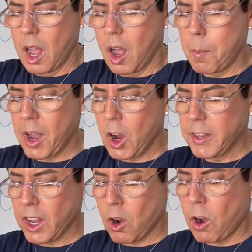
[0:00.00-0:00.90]
Oh my God,
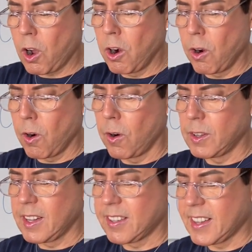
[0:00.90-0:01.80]
the color and
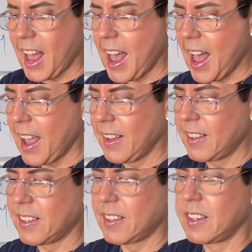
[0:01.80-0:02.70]
the
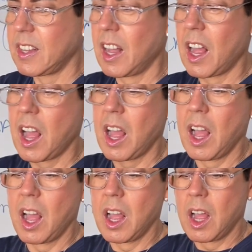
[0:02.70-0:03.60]
size.
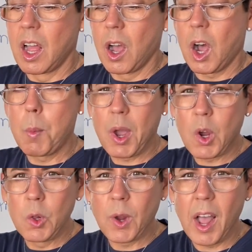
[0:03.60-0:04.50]
Oh my
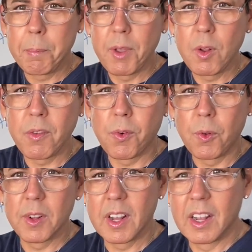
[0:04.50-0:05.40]
God, look how
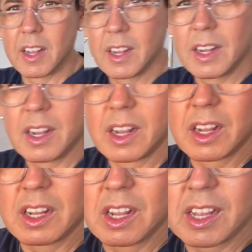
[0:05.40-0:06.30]
beautiful.
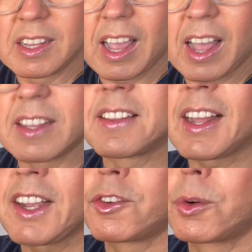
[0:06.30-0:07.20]
It's
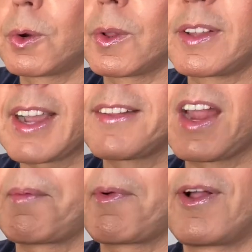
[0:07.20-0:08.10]
like a jewel, it's like an
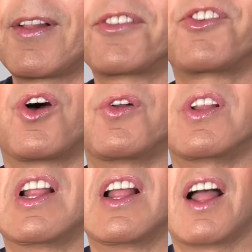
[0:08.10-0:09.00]
emerald stone.